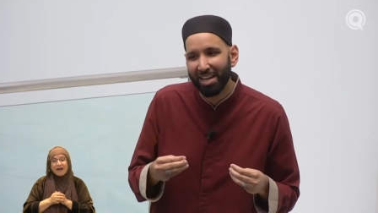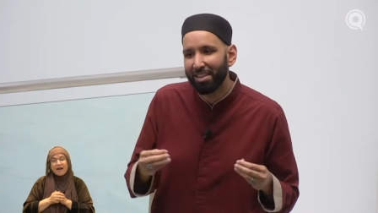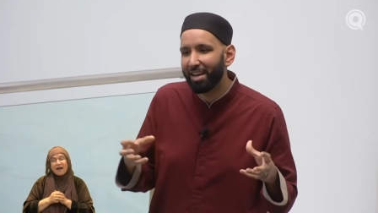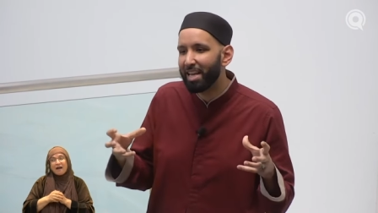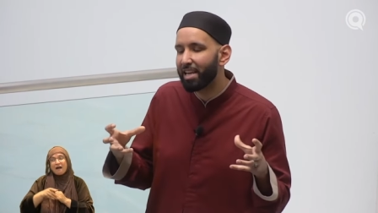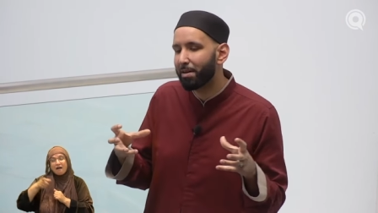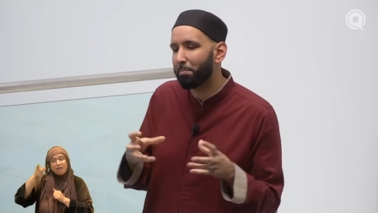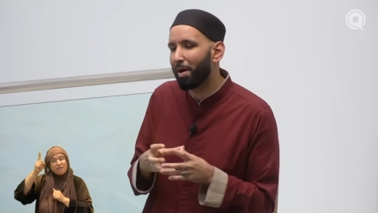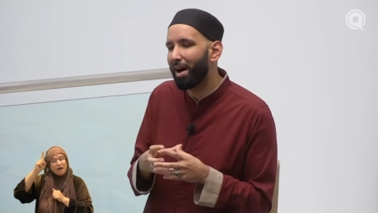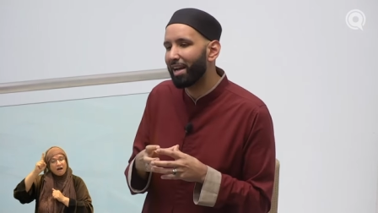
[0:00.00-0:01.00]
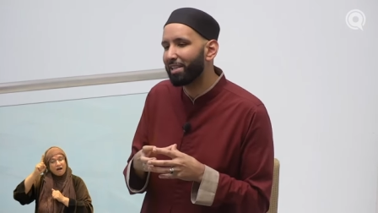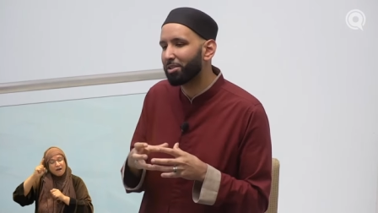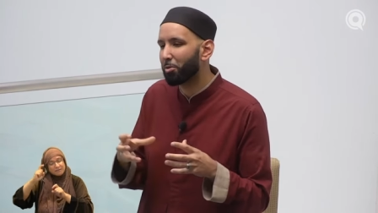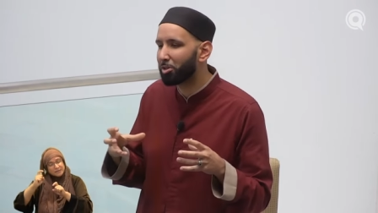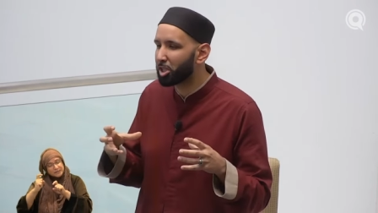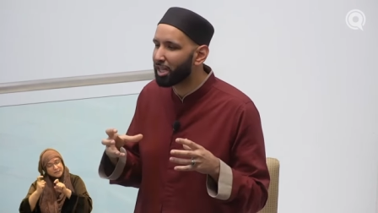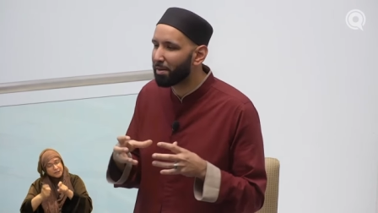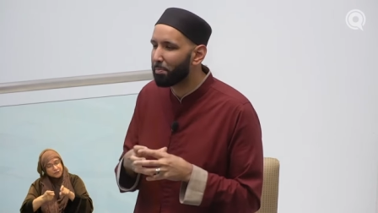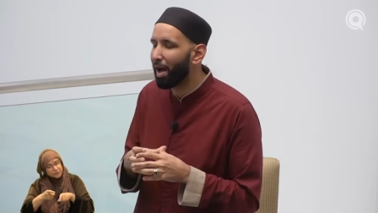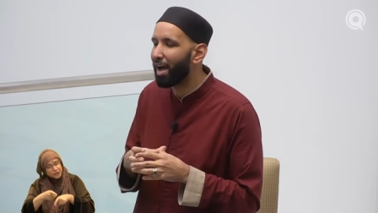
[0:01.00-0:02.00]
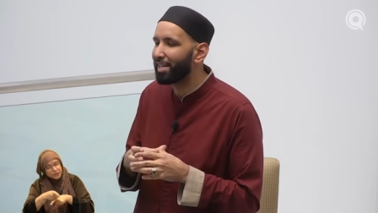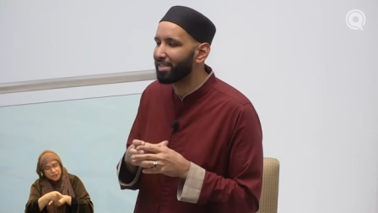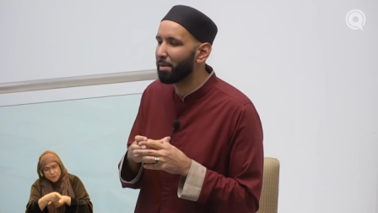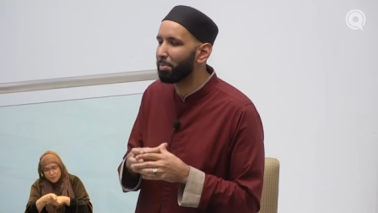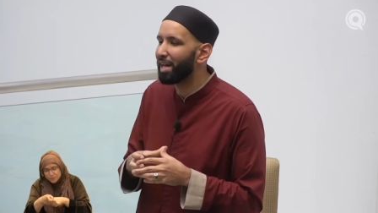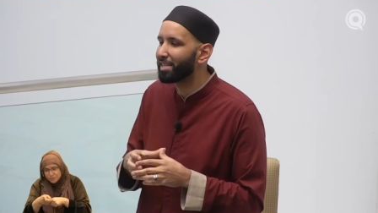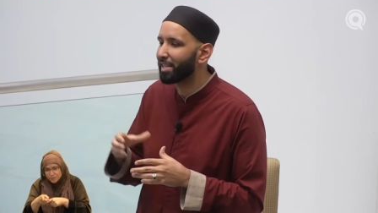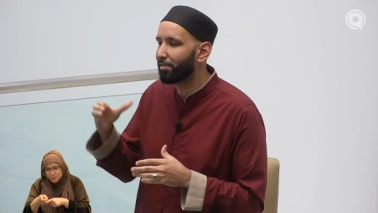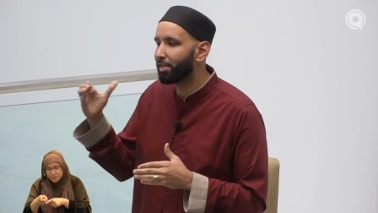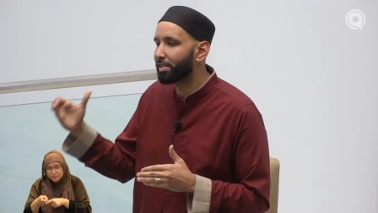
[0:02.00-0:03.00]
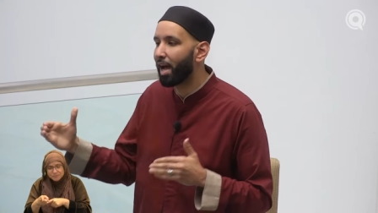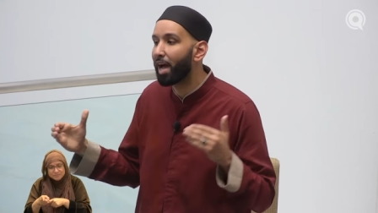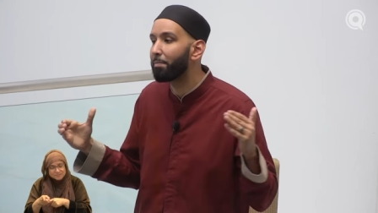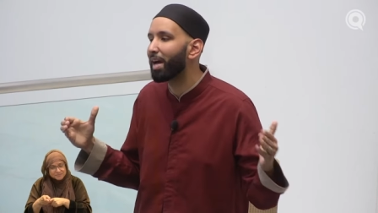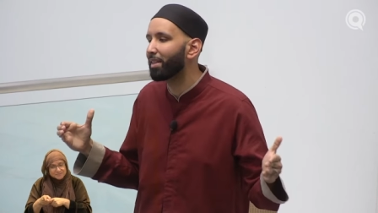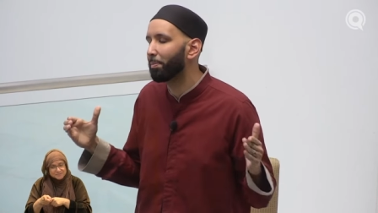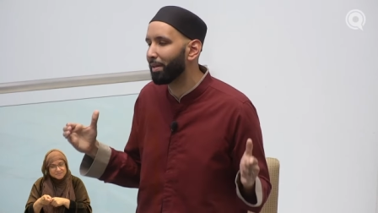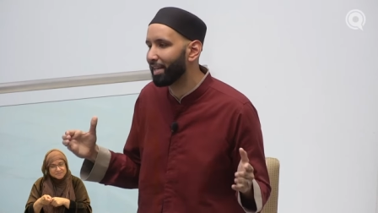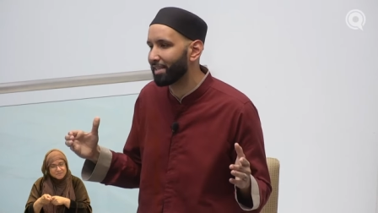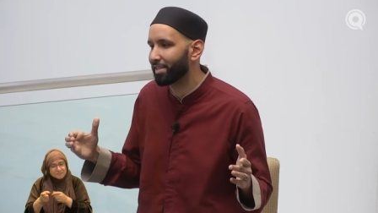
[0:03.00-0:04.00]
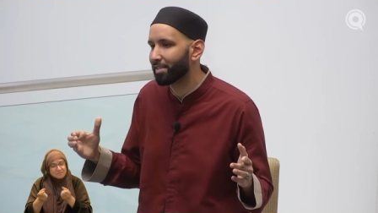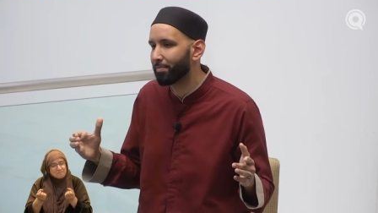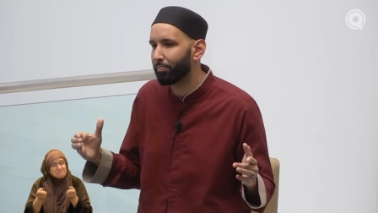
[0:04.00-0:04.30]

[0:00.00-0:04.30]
then he combines or she combines the blessing of the time and the place.